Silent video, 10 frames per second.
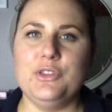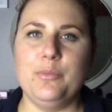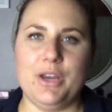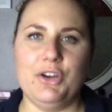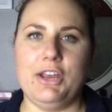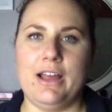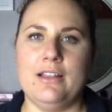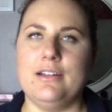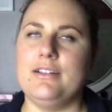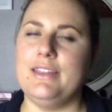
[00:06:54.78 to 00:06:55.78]
berry
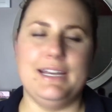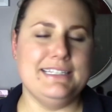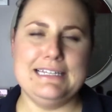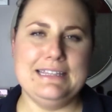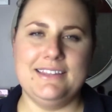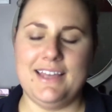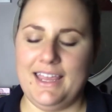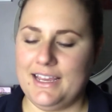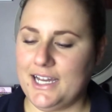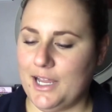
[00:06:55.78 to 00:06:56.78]
color that I didn't
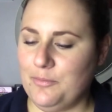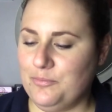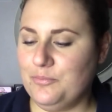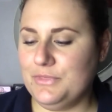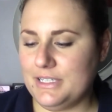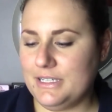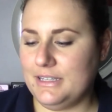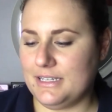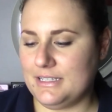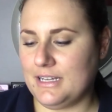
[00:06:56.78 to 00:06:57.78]
like, I
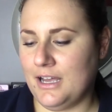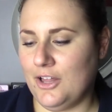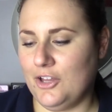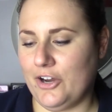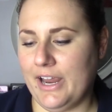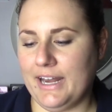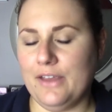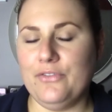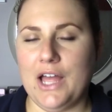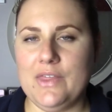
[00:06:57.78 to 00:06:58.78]
did this color, and I
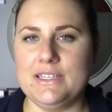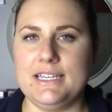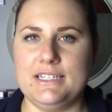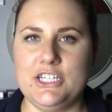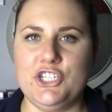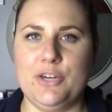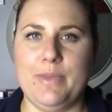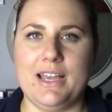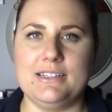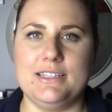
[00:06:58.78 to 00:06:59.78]
found this at T J
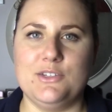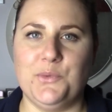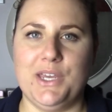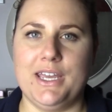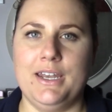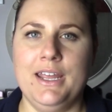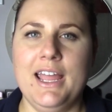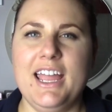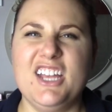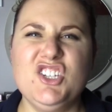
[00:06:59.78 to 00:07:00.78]
Maxx this weekend.
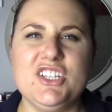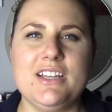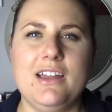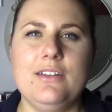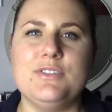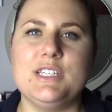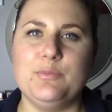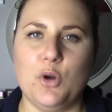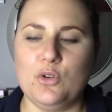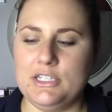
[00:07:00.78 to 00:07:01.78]
It just kind of spoke